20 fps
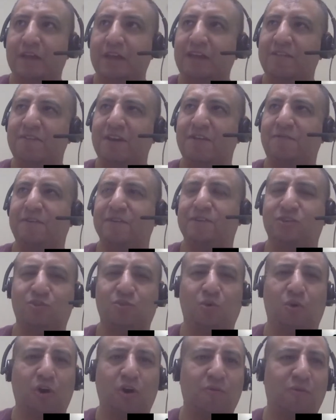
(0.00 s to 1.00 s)
Even if a
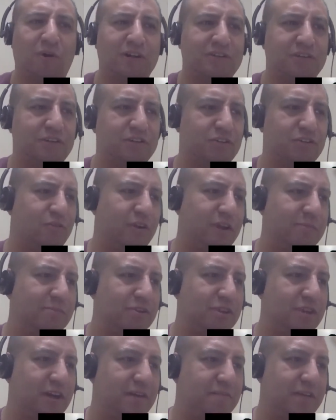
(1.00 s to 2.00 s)
store wants to stream
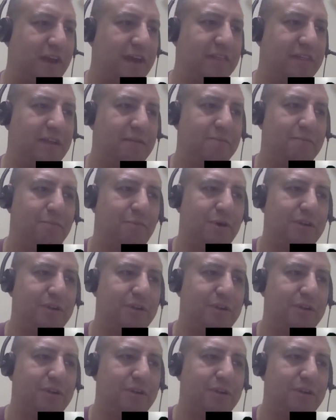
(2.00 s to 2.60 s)
stuff and then